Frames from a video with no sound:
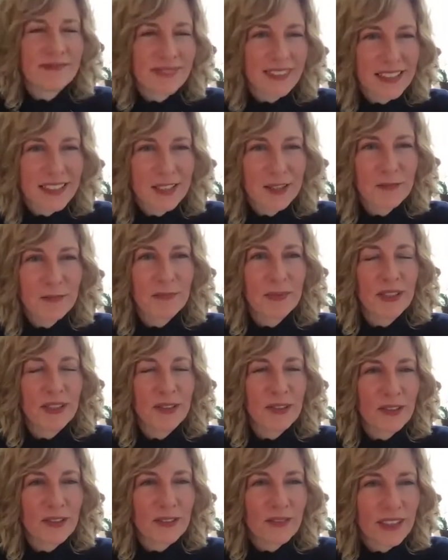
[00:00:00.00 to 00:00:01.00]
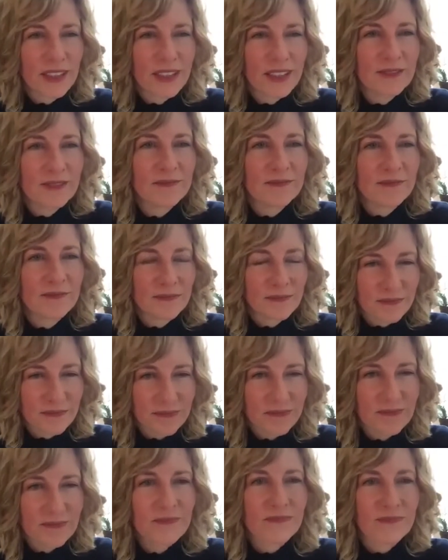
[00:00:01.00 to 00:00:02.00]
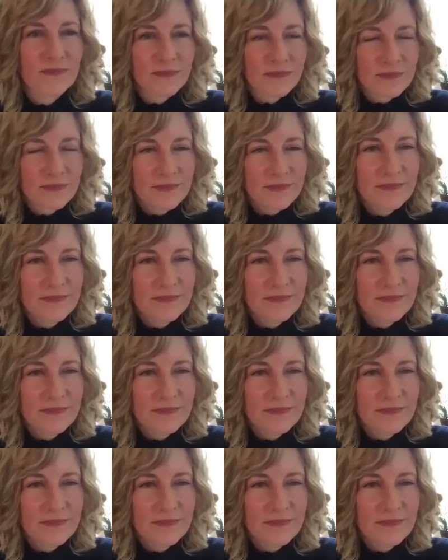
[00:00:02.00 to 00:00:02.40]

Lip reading: And again, we can unpack that, because there's healthy and